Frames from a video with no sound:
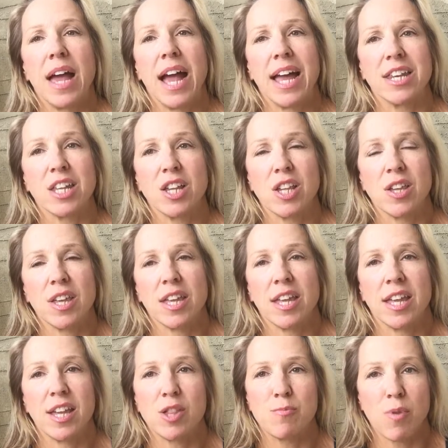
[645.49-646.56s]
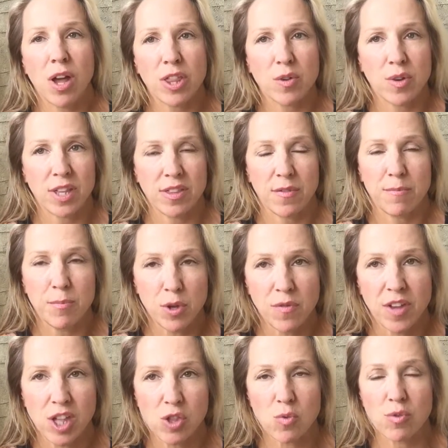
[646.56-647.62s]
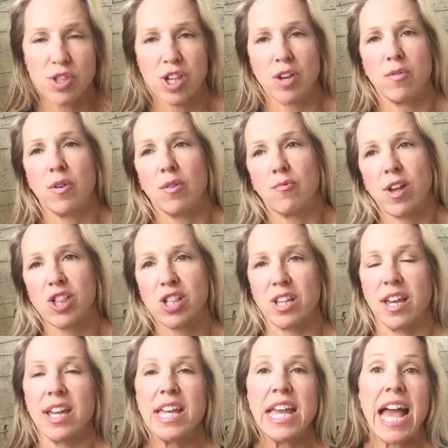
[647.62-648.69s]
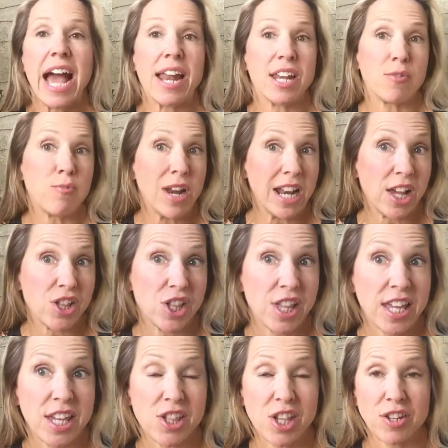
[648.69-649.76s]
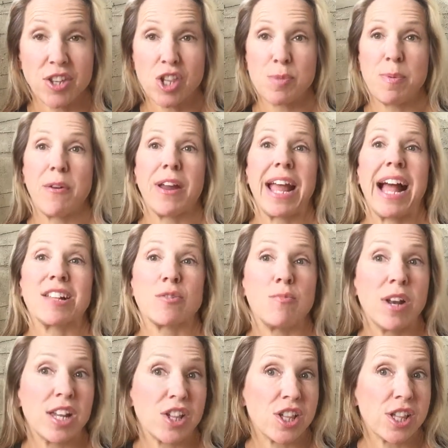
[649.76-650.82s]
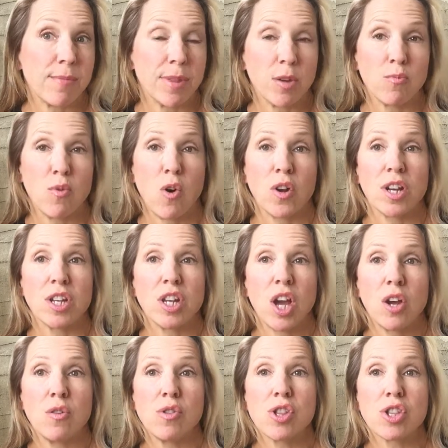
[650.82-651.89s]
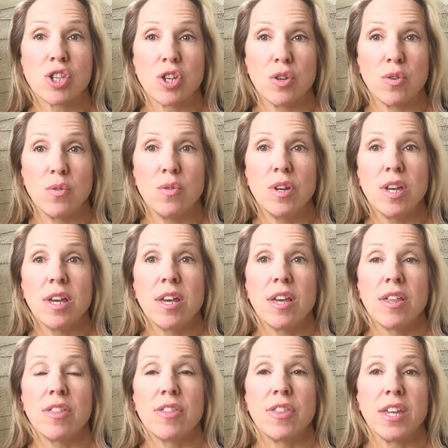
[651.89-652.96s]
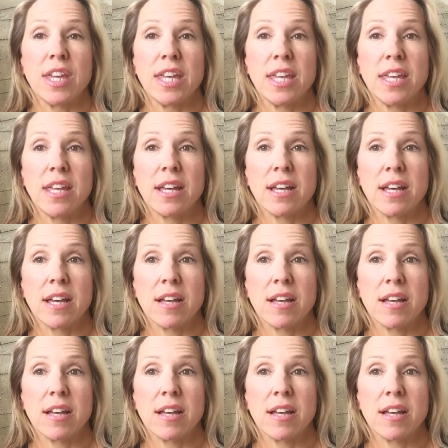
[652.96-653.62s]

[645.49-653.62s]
And his brother in the movie is also a wrestler, and he realizes that he's done a despairing act and realizes something wrong, and goes to the